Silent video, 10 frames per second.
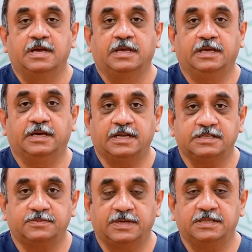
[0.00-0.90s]
Here
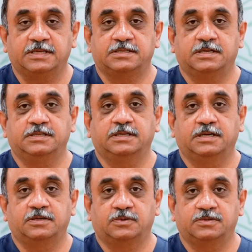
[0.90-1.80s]
as well the surgeon
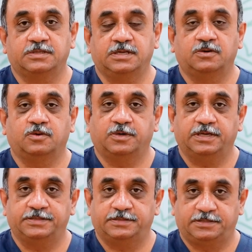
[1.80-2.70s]
controls the
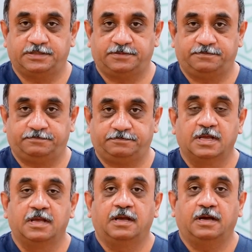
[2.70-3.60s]
robotic system.
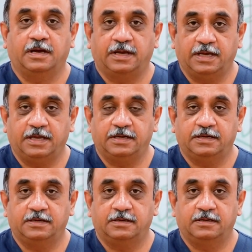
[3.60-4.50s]

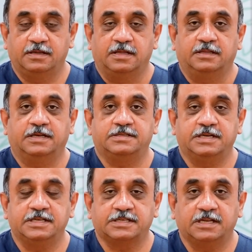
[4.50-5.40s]
Again, the
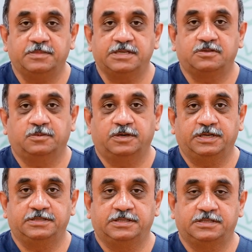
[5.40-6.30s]
CT scan based
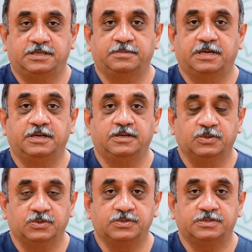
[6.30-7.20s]
robotic system can
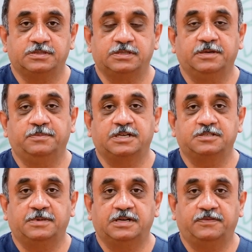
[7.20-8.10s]
use the
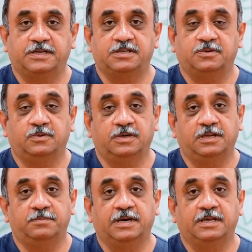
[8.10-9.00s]
implants manufactured
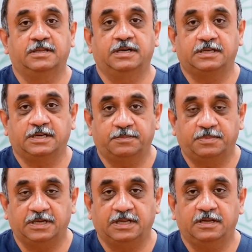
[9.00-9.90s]
only by that
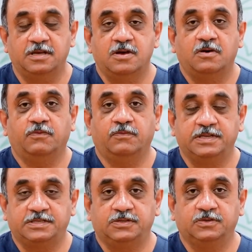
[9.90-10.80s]
company
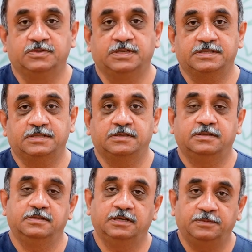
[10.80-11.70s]
which uses
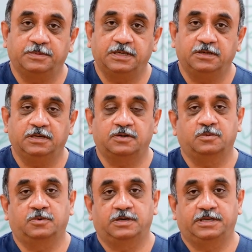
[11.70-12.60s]
that particular
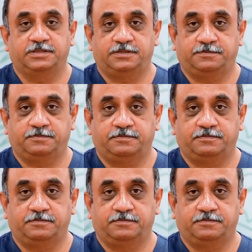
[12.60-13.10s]
robotics.